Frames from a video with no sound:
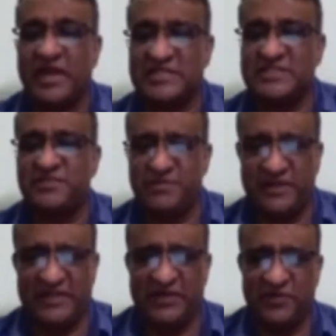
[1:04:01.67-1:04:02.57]

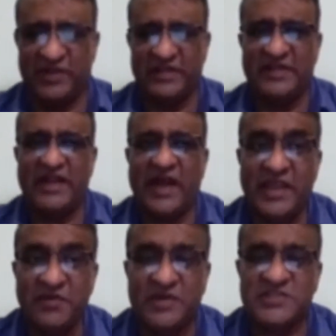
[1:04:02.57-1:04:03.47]
Assessment method. Okay. Then
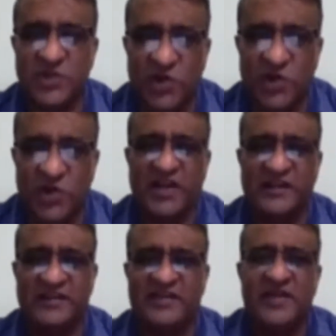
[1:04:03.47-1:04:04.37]
I was
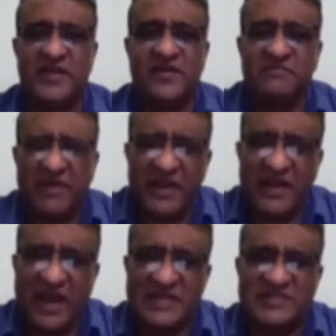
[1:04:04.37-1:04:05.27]
wrong
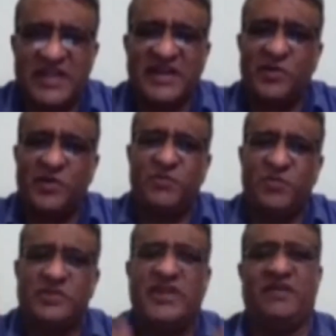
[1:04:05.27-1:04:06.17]
by asking her to
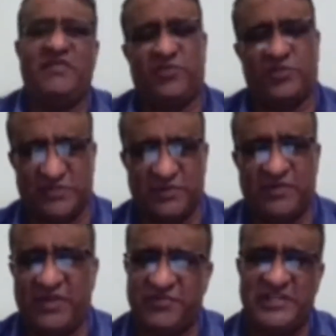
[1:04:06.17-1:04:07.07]
improve the level of question
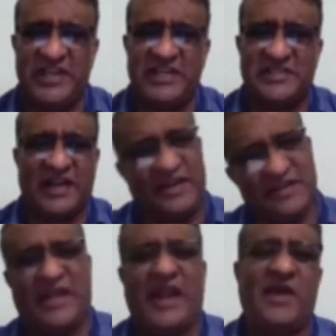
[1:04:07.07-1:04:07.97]
paper. If she is
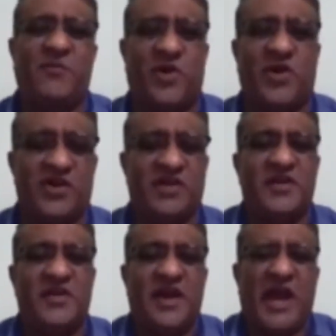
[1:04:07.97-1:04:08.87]
right, then I am wrong.
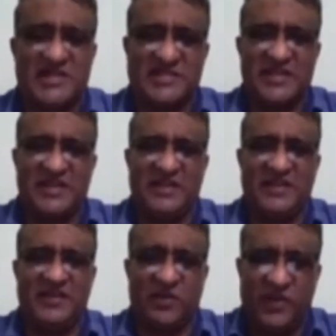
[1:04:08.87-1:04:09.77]
Asking to